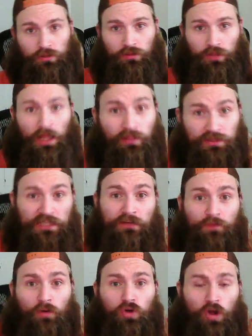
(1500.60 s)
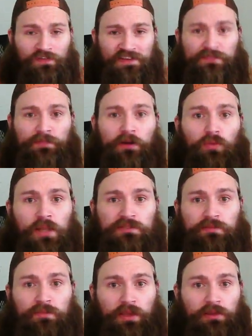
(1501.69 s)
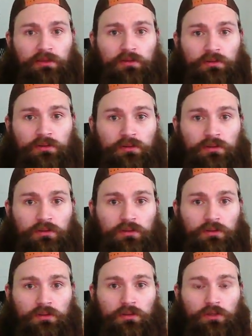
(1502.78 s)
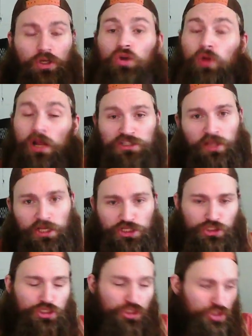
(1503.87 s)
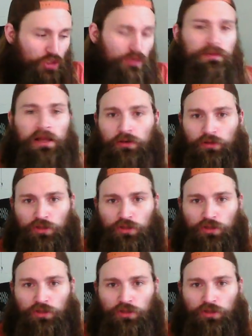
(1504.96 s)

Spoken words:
Alexander Volkov has a better resume. Congratulations. You took him down and you